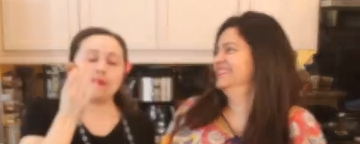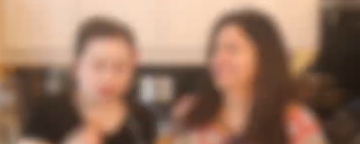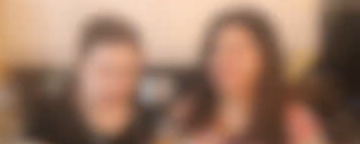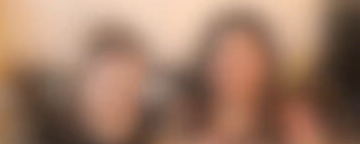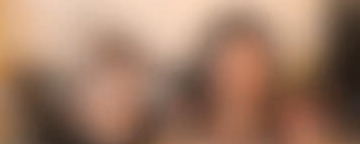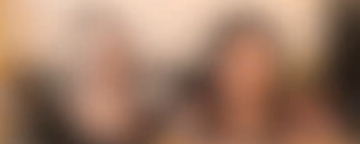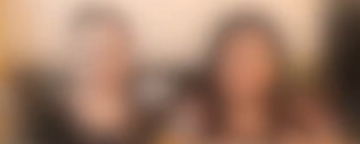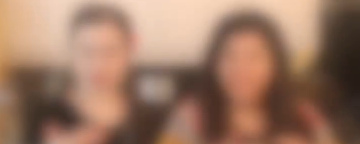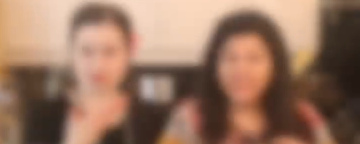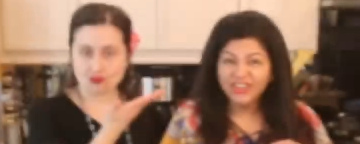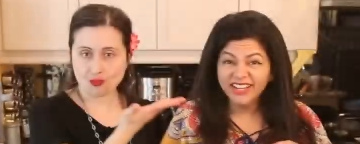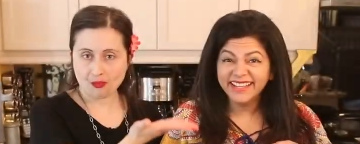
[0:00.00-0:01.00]
Speaker 1: And they
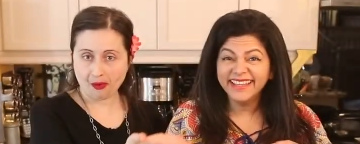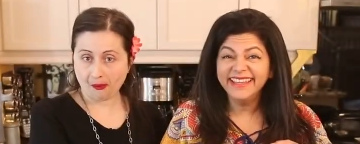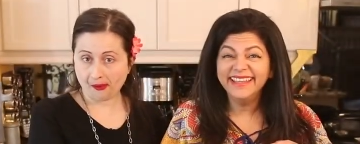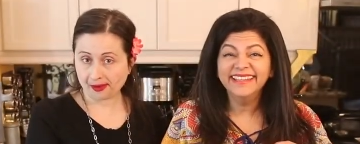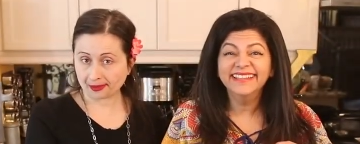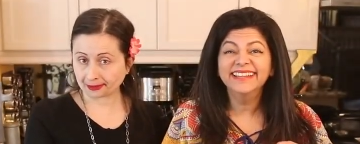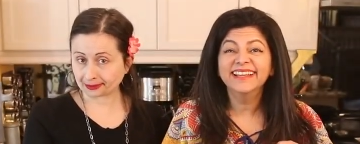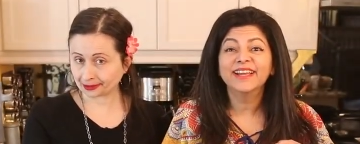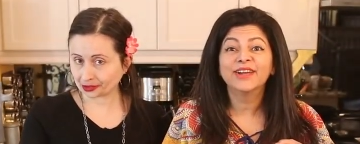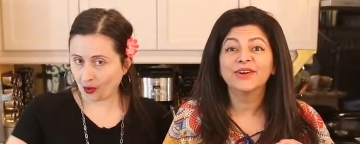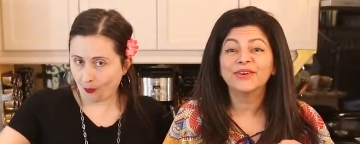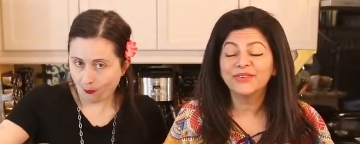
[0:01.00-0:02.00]
look
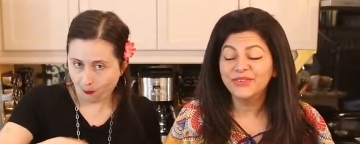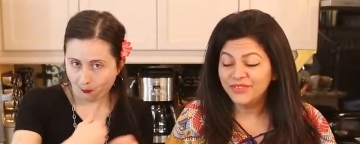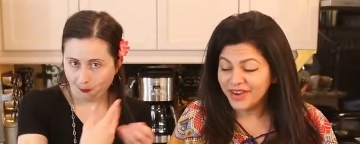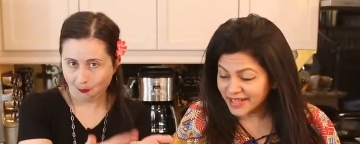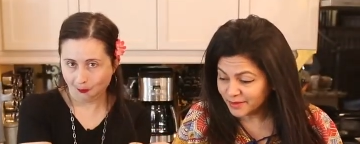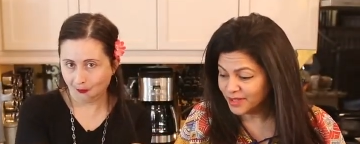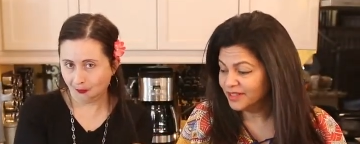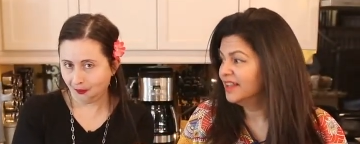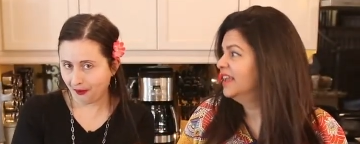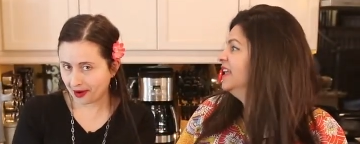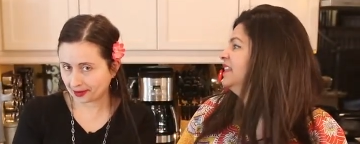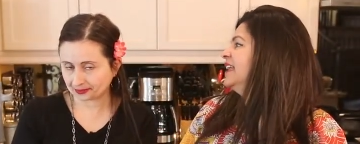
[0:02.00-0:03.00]
incredible.
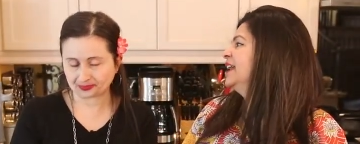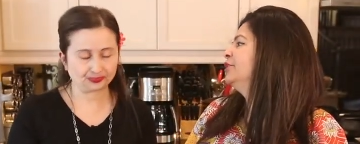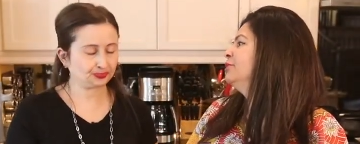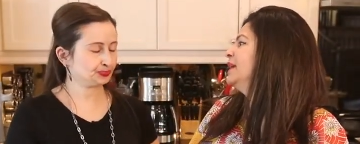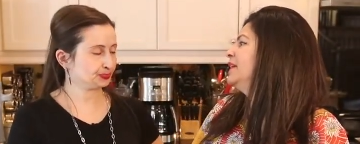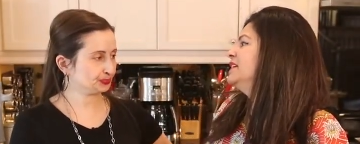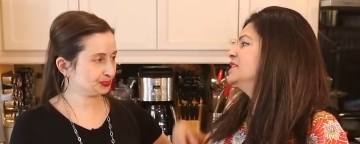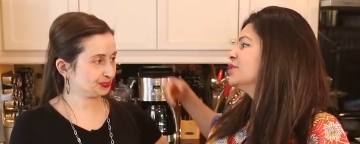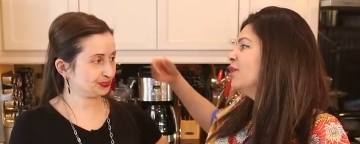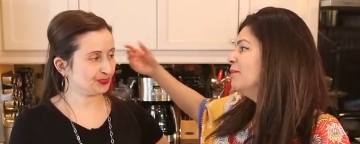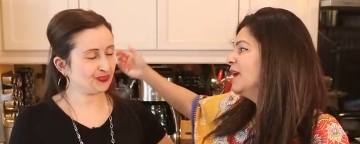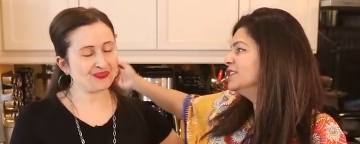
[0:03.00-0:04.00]
Thank you, Mary,
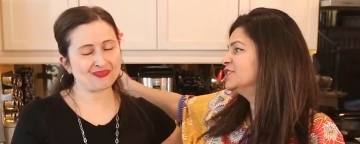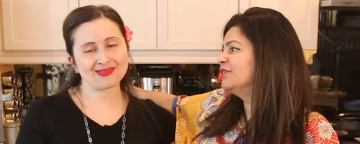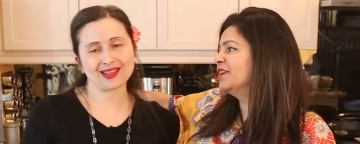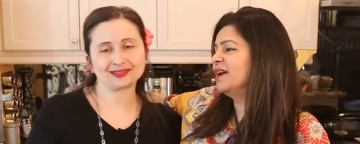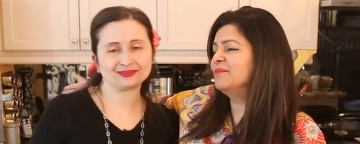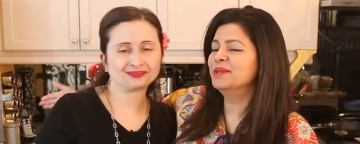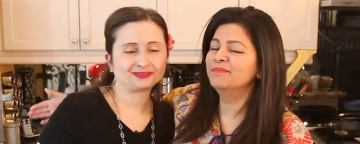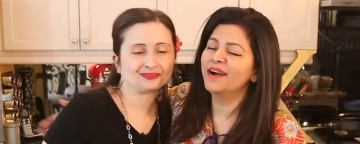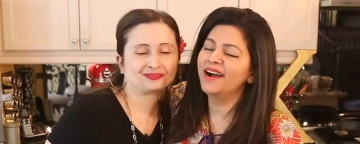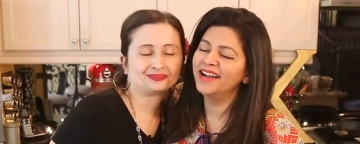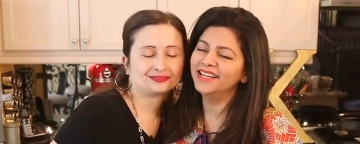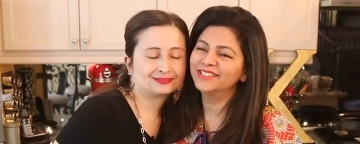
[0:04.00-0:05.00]
so much for coming
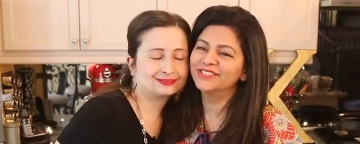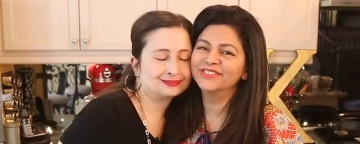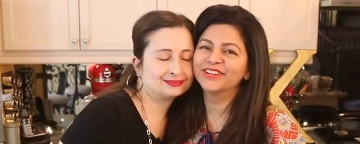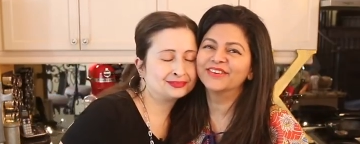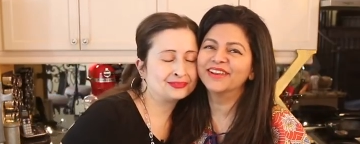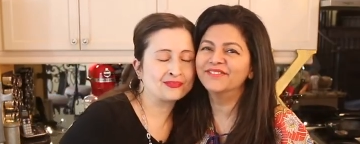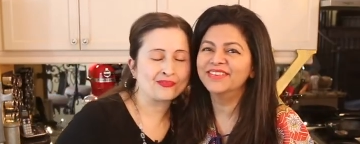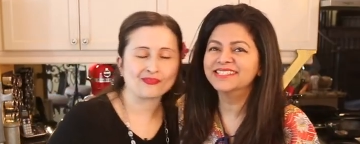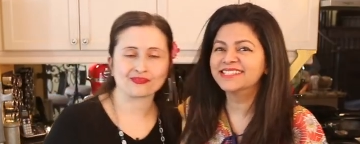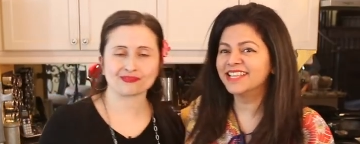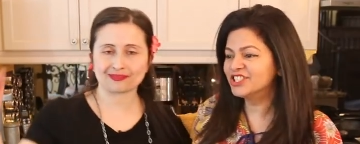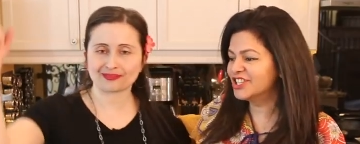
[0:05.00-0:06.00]
by to Ooh. the
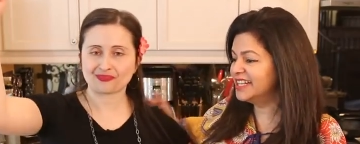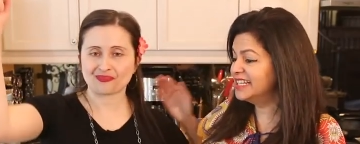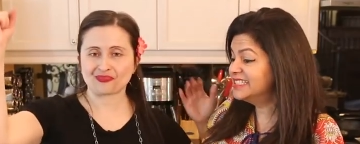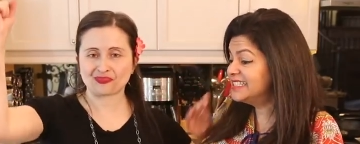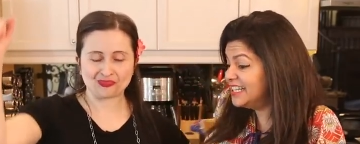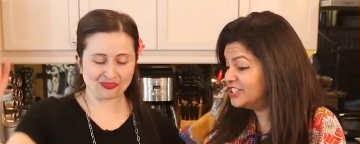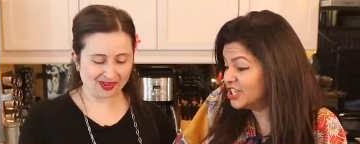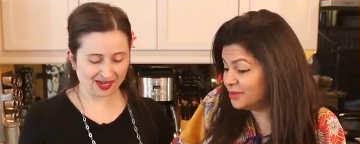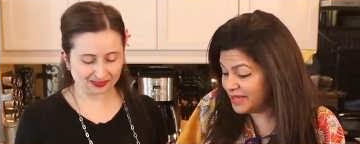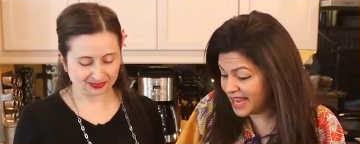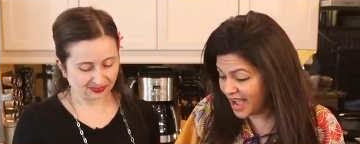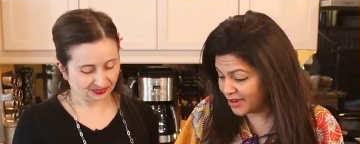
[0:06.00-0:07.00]
Kravings Kitchen and teaching
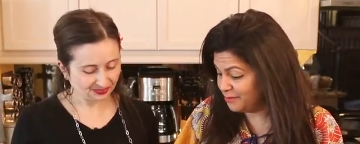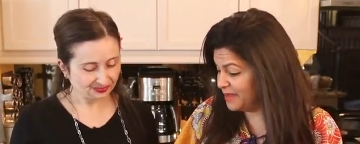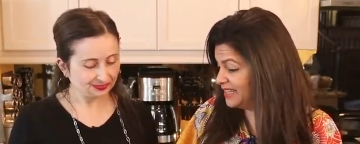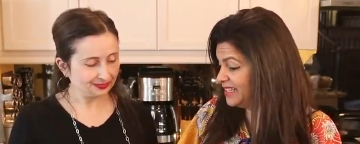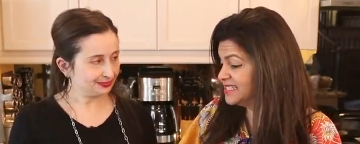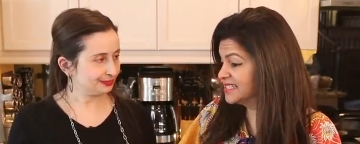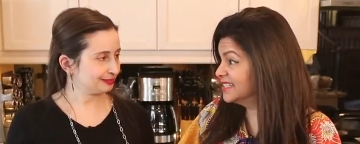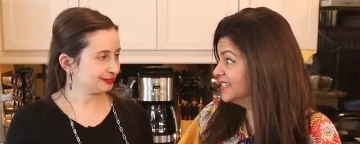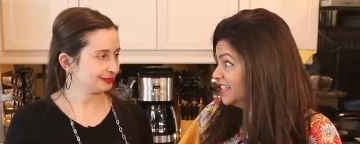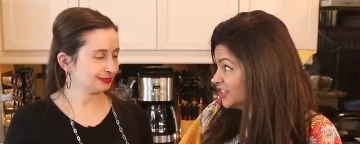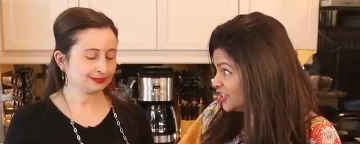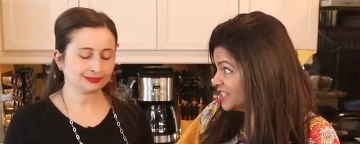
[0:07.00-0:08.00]
me how to make these
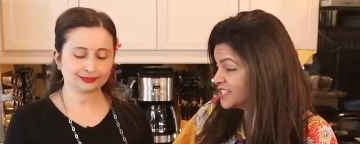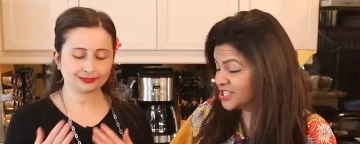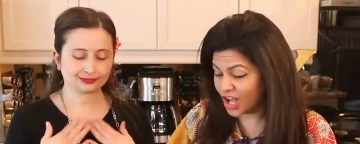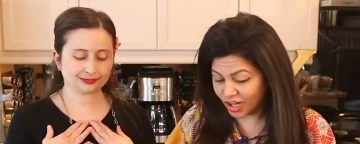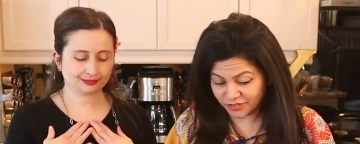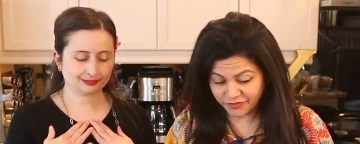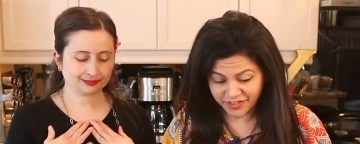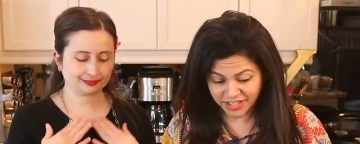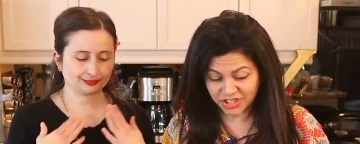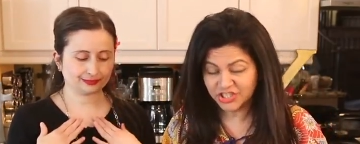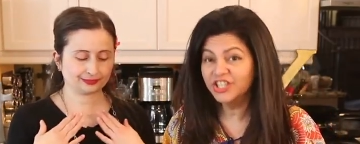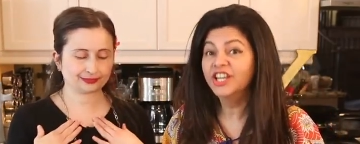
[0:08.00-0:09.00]
delicious salt
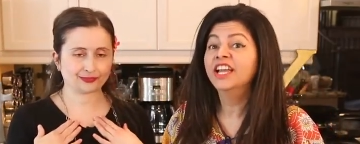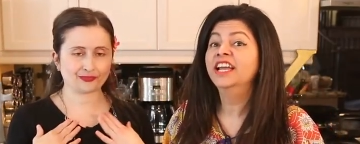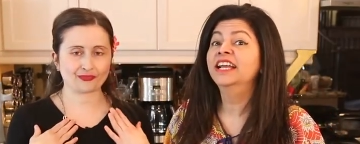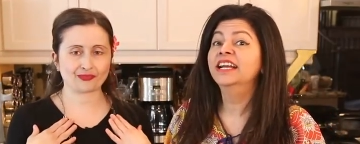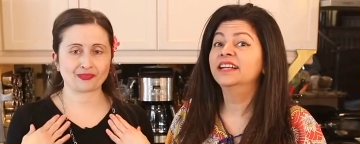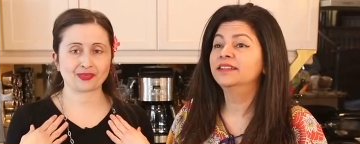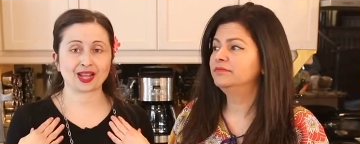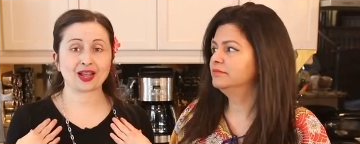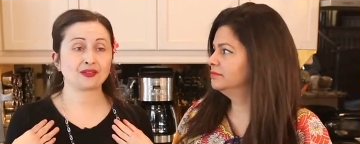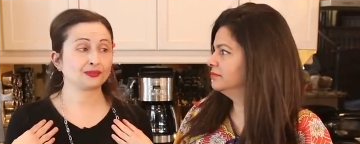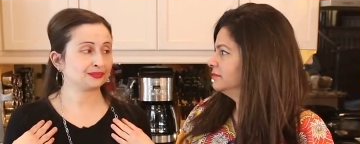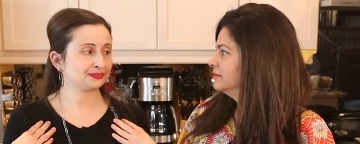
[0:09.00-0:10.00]
fish.
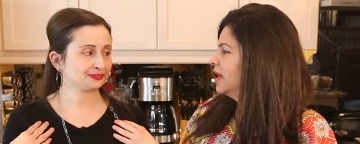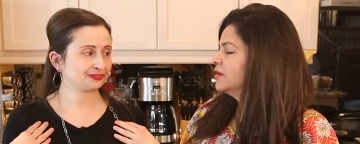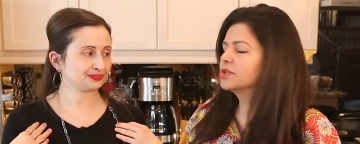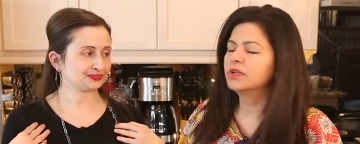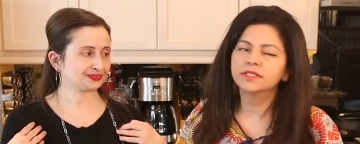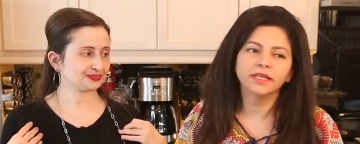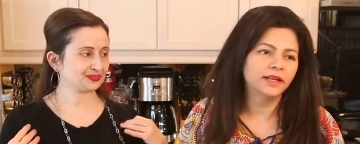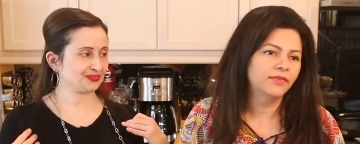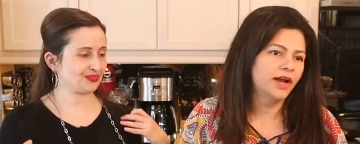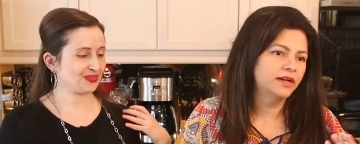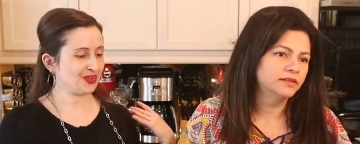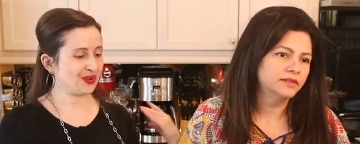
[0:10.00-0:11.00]
I was going to say
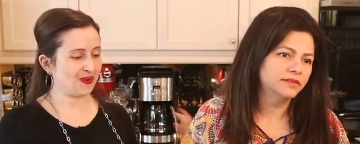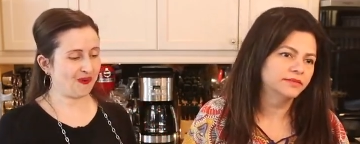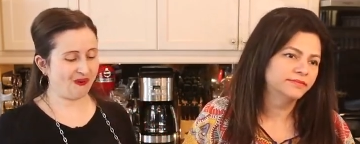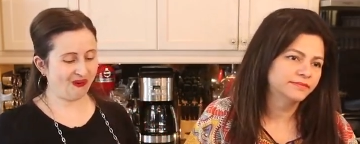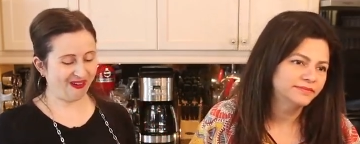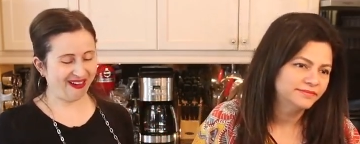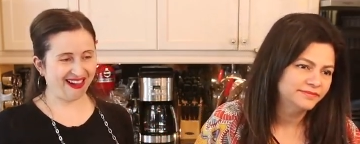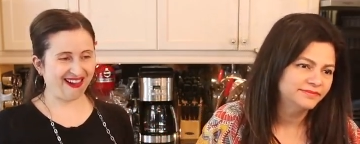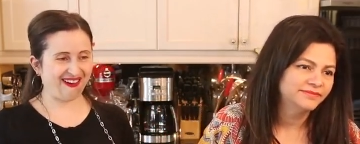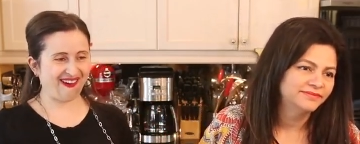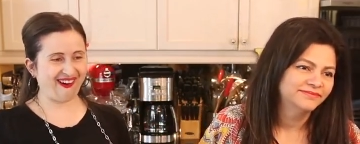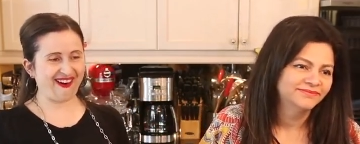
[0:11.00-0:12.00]

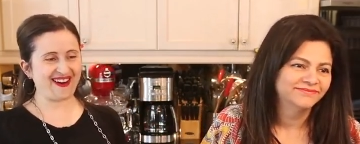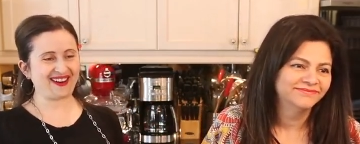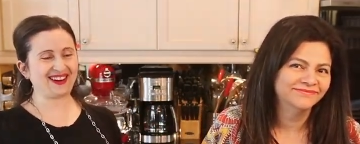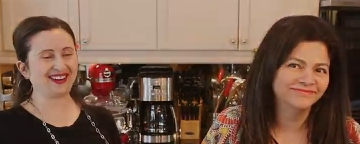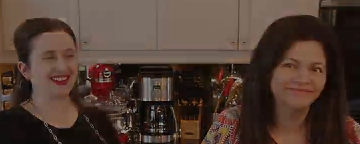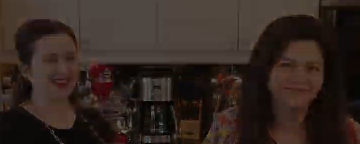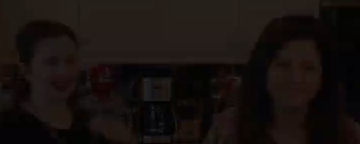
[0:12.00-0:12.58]
crust.